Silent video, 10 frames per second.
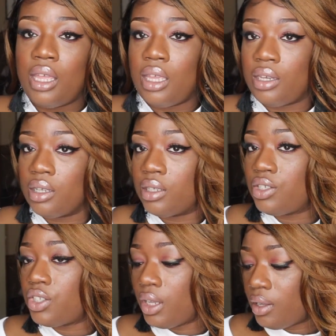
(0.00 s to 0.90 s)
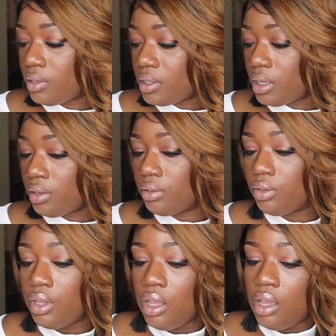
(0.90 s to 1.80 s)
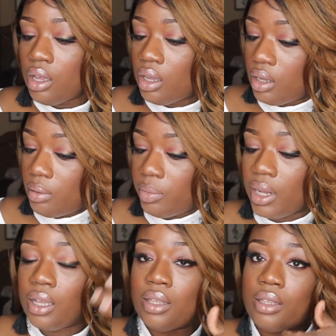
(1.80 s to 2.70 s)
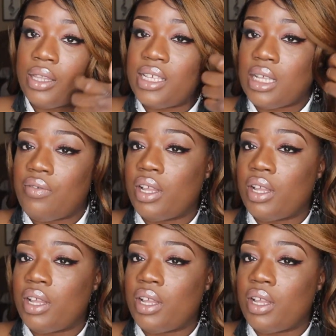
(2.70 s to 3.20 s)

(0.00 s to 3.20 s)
It does shed. So when I cut the lace off,